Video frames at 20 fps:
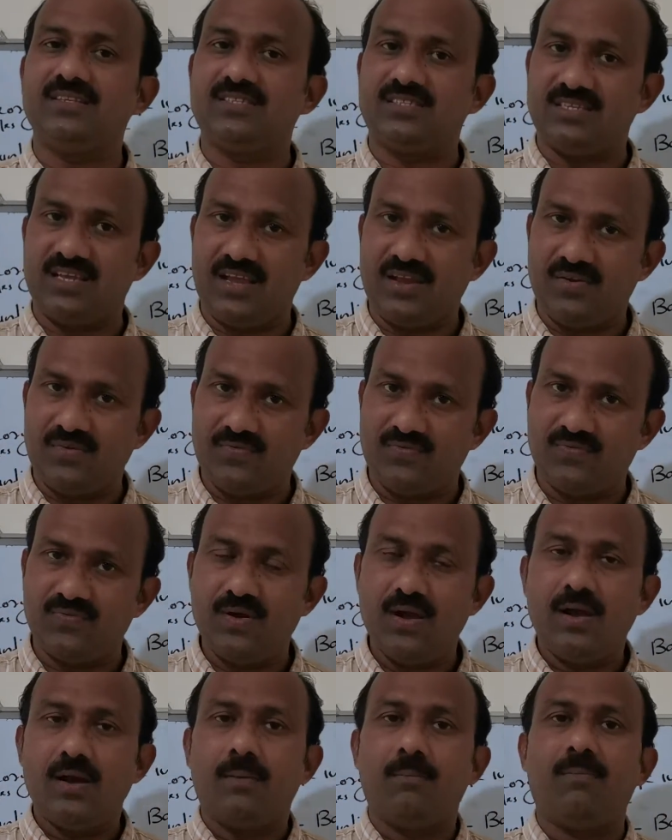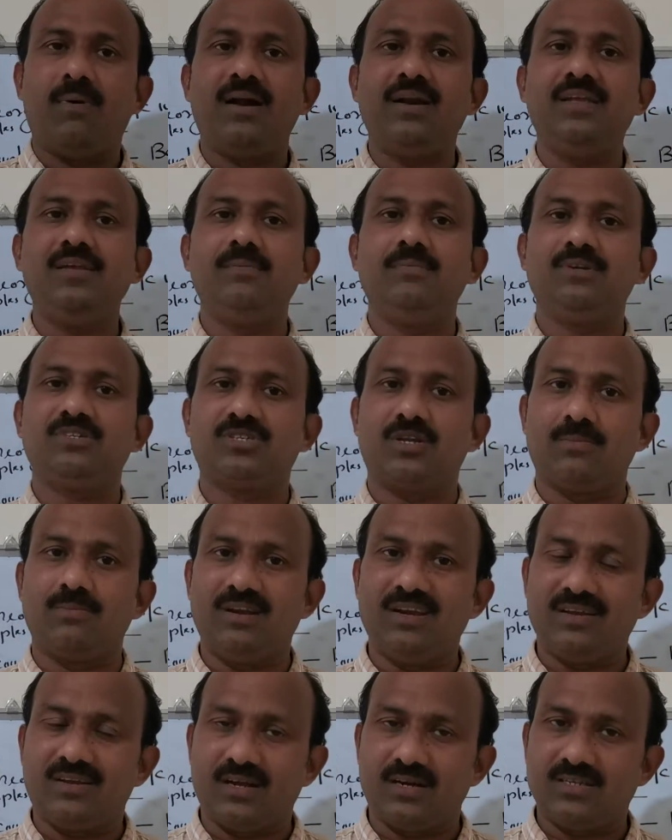safe, money
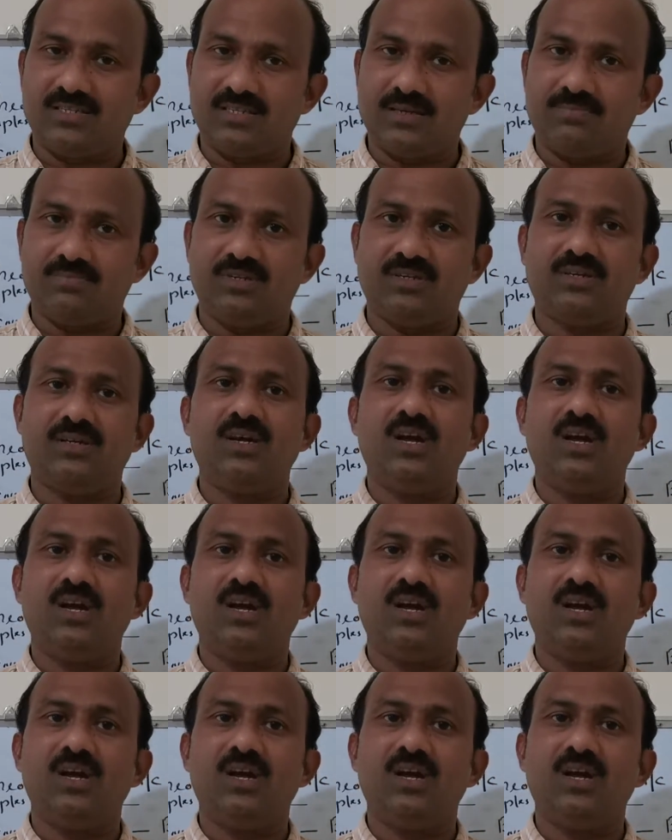measurement concept,